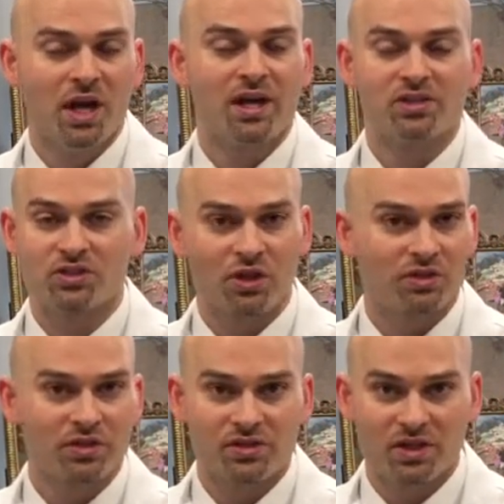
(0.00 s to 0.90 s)
I
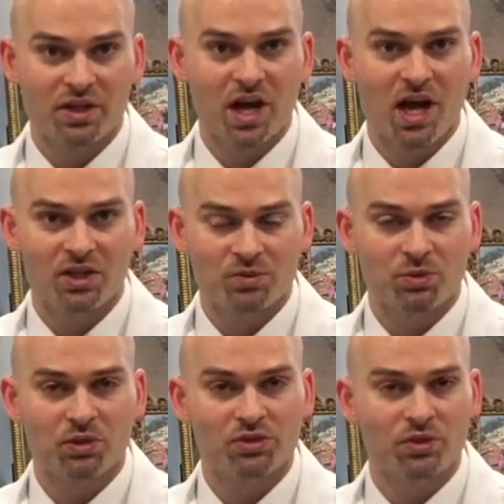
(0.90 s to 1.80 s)
start this in the
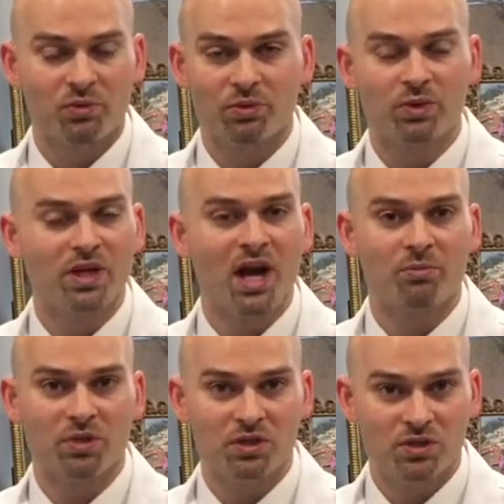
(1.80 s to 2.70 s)
hospital, so it would
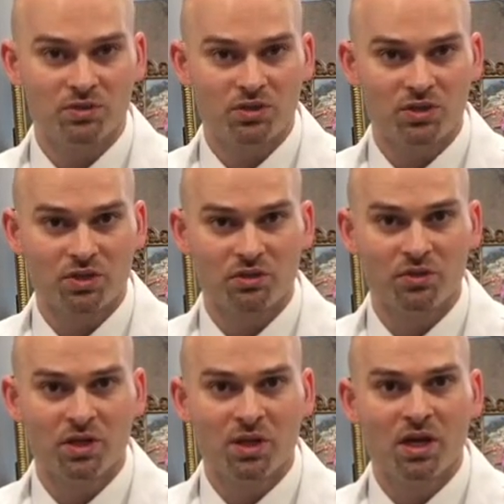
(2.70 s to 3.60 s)
not be new to you,
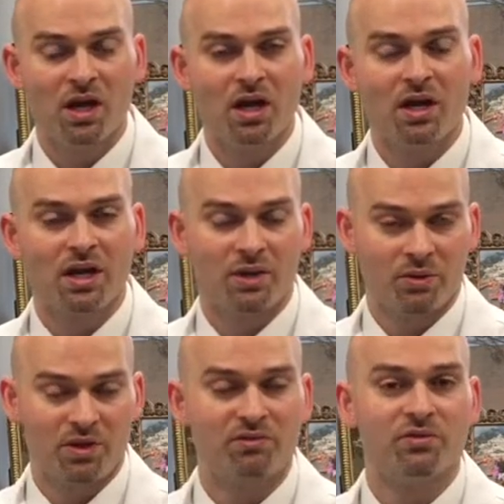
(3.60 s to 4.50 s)
and I
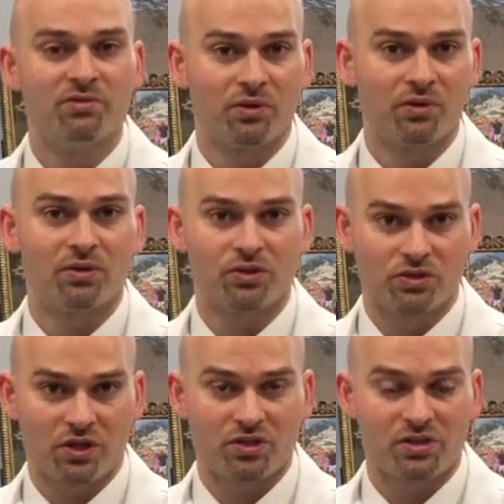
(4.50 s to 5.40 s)
would give you further
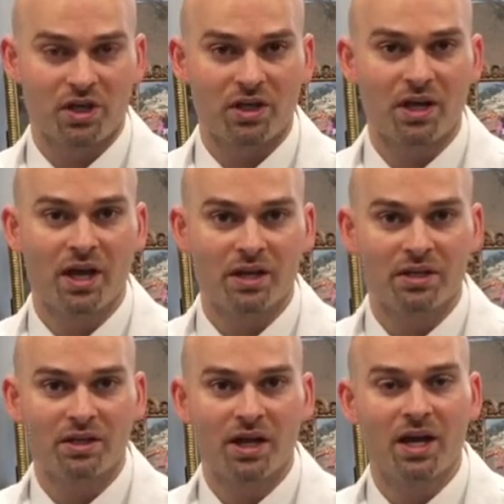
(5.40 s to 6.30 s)
instructions on how
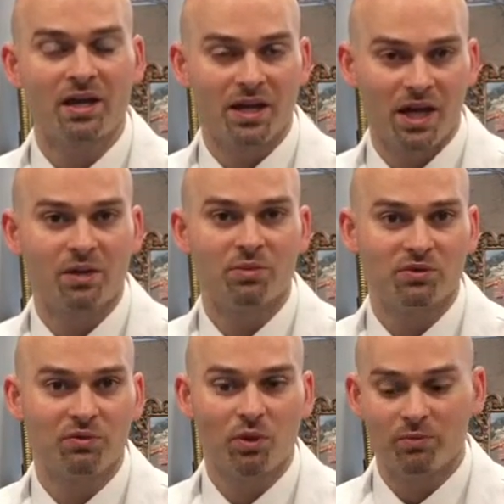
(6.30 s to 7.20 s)
to
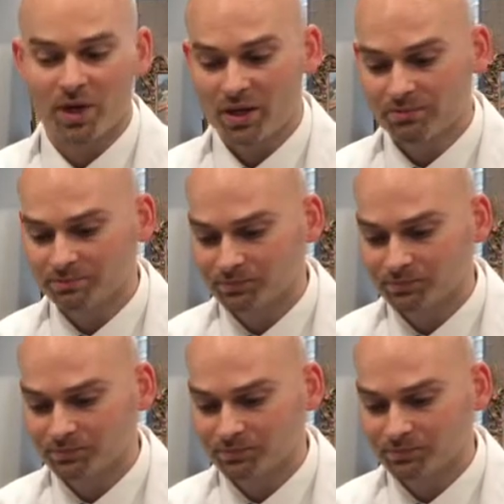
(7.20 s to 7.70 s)
perform that.